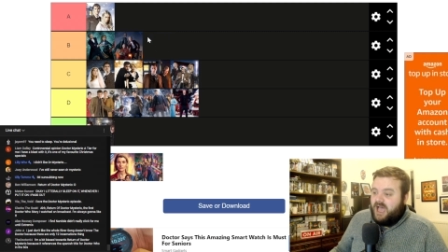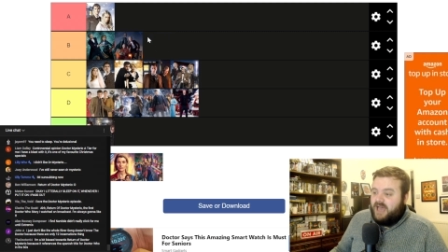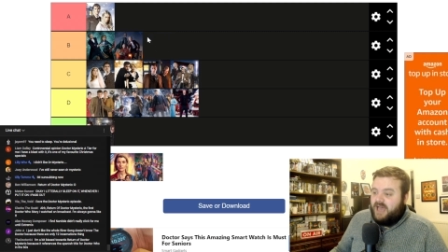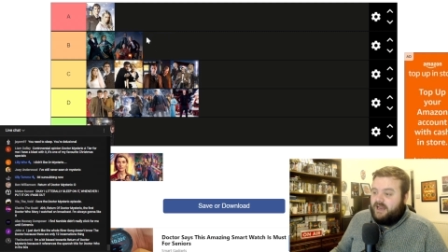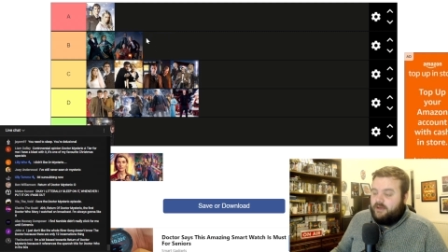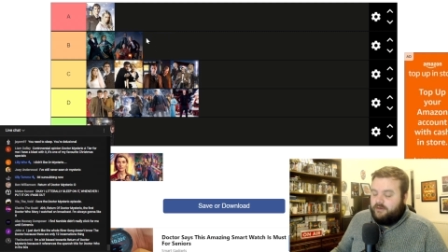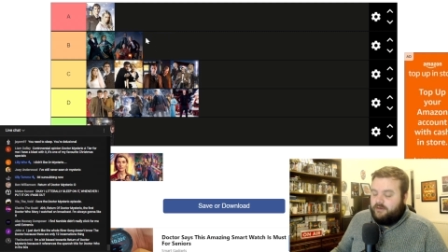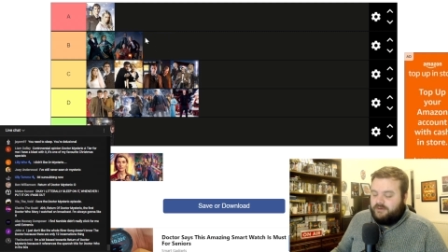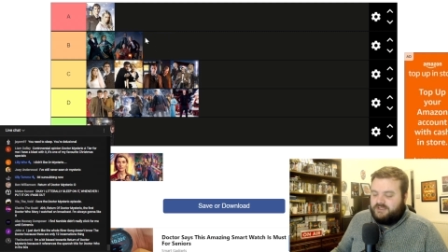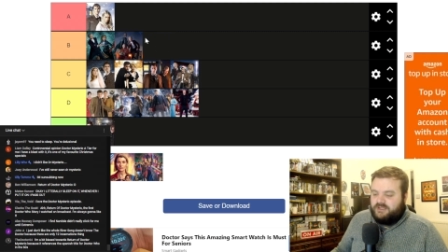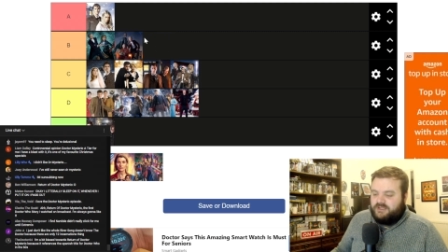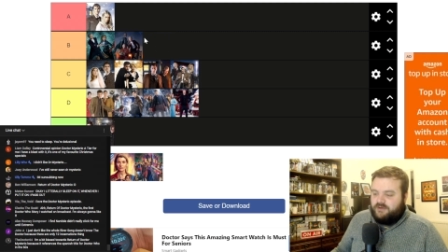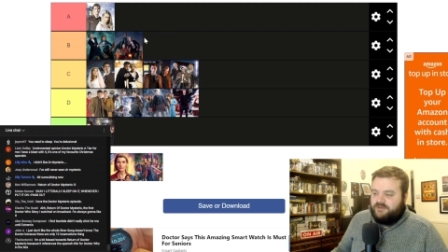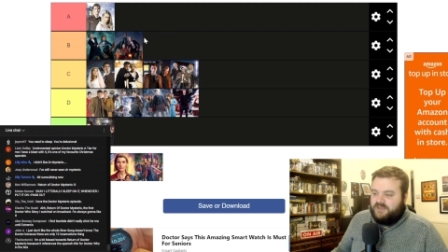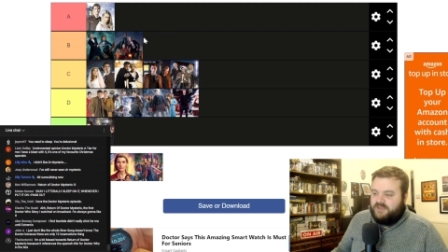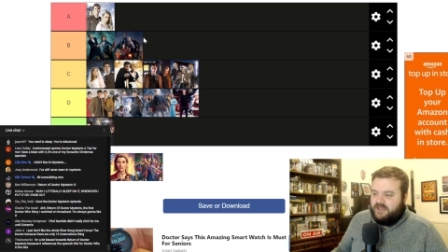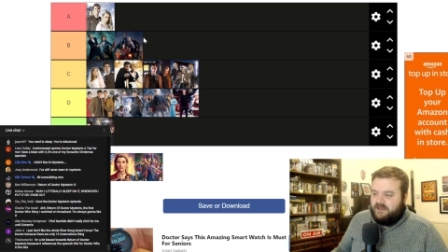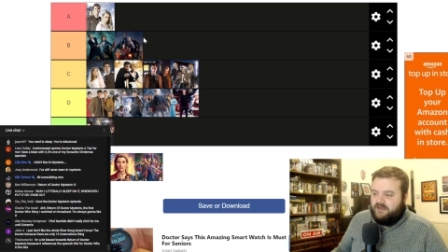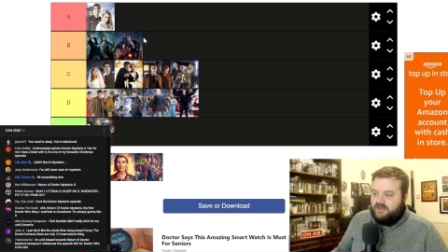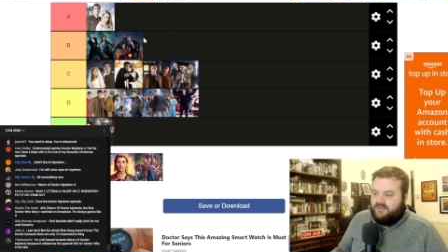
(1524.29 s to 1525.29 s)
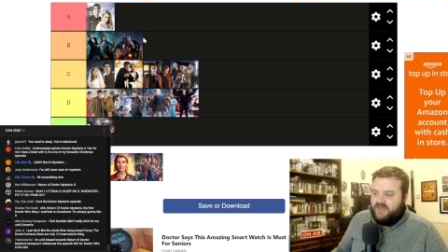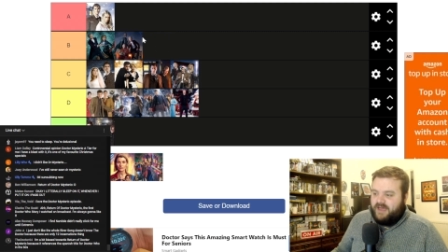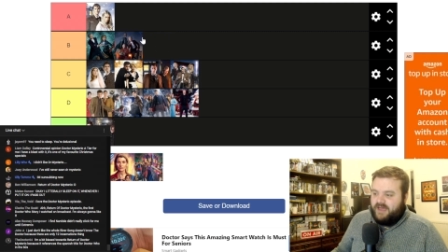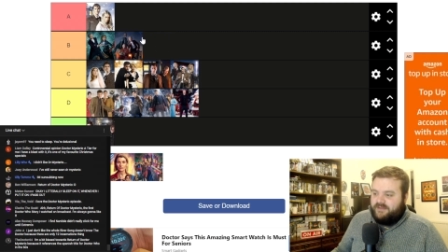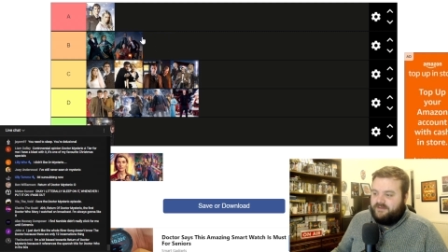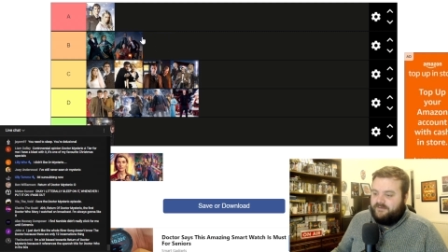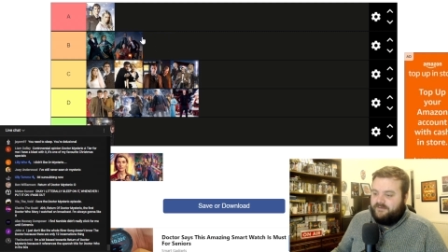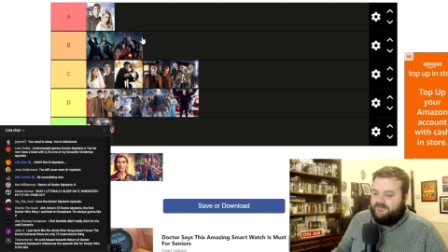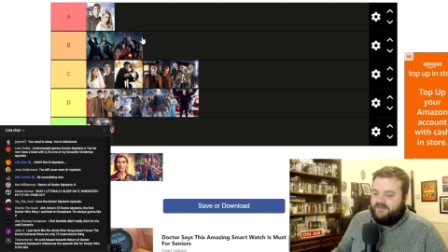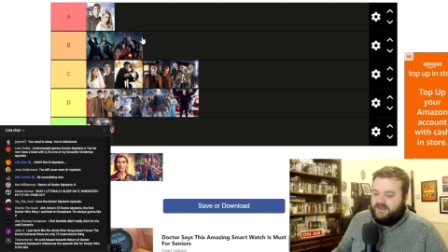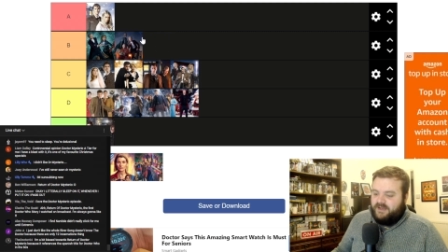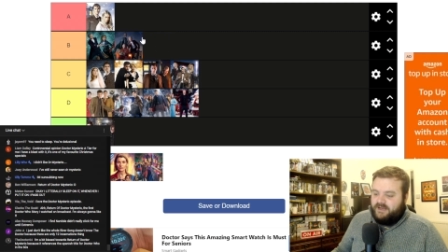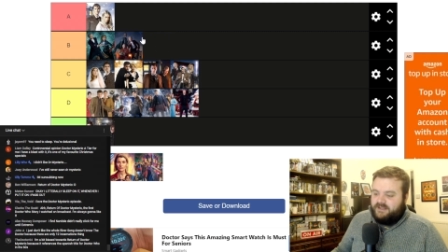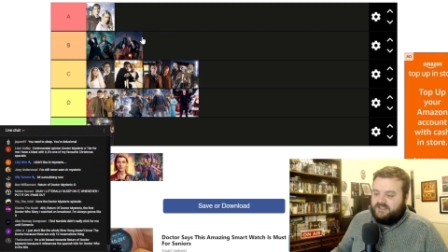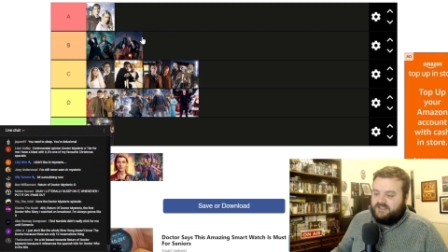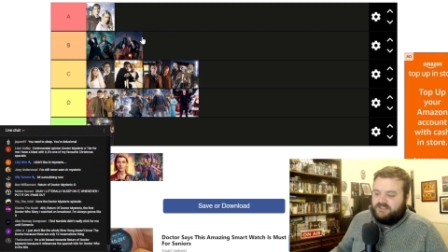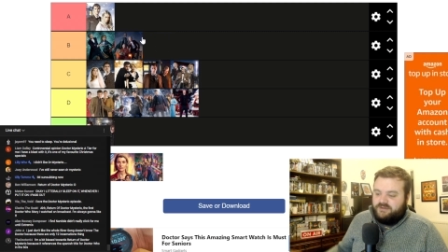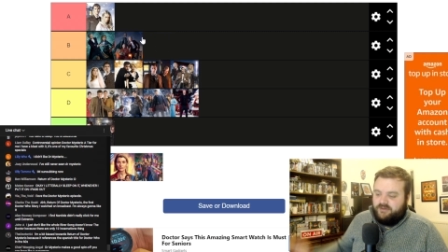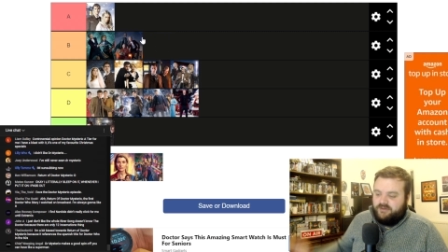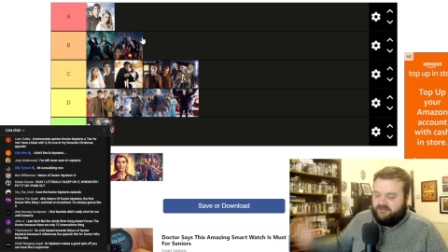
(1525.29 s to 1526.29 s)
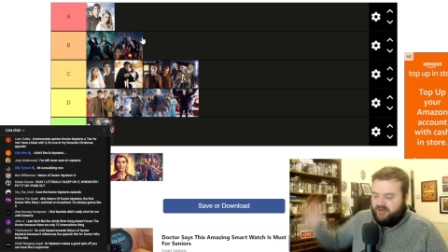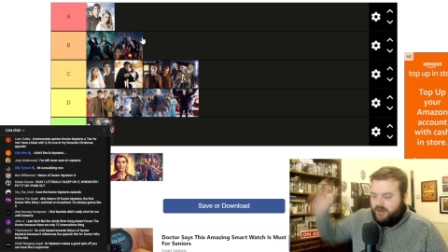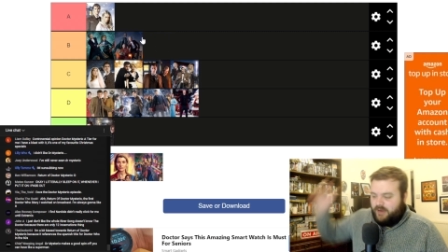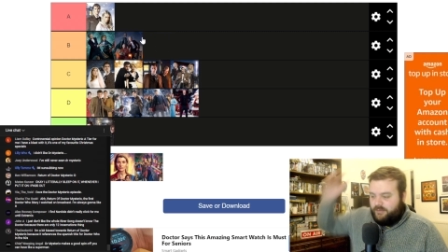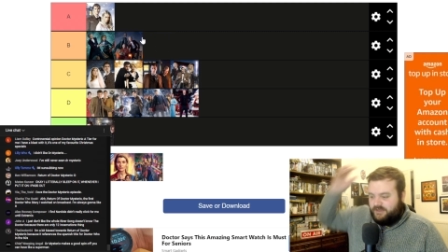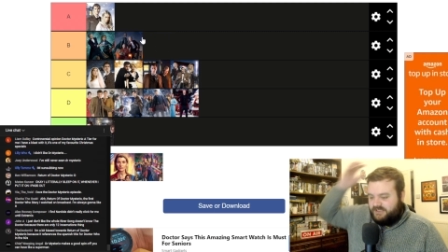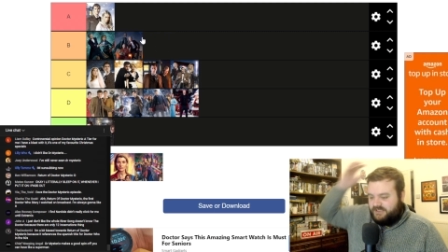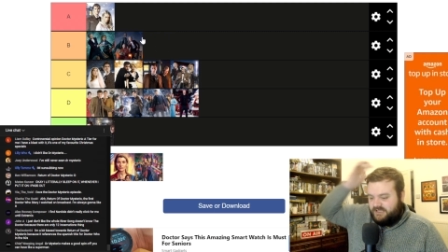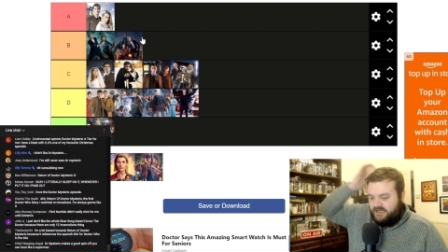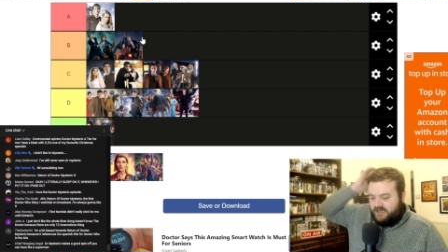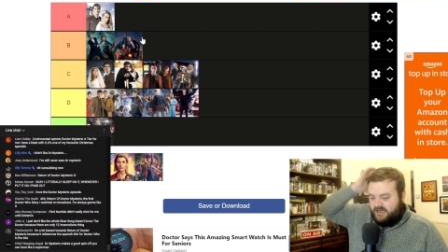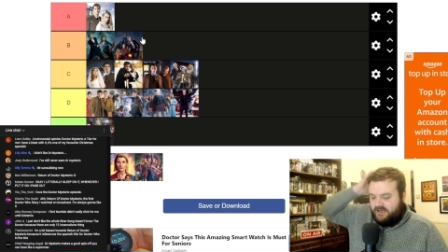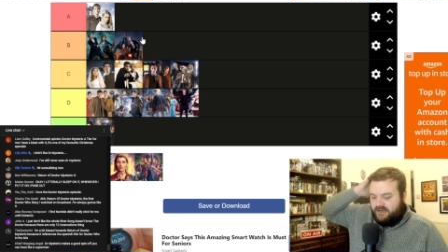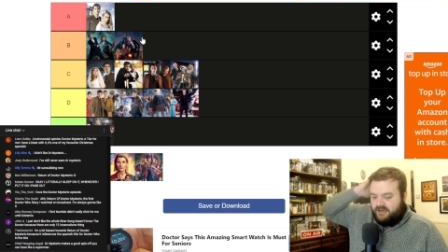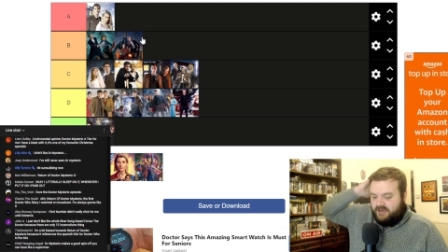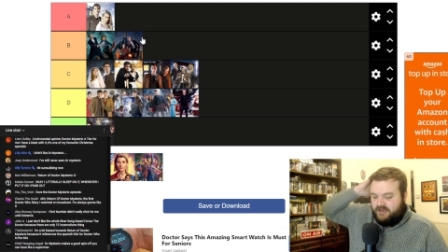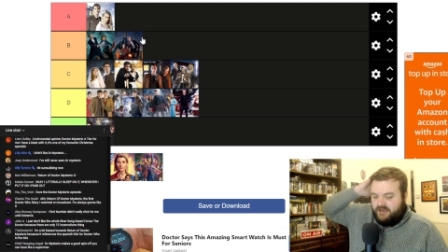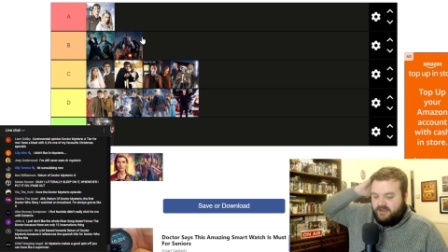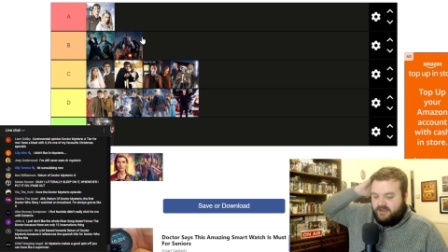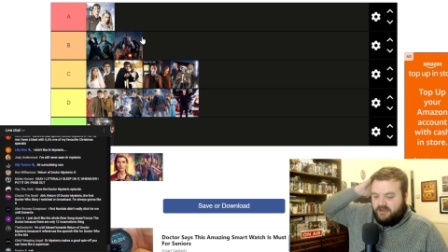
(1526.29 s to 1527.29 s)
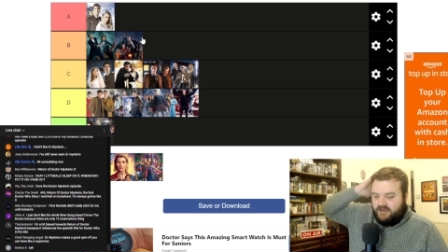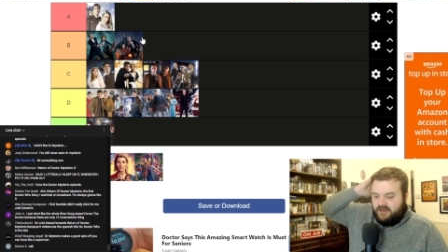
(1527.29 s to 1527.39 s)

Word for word: and I also think that the villains who are able to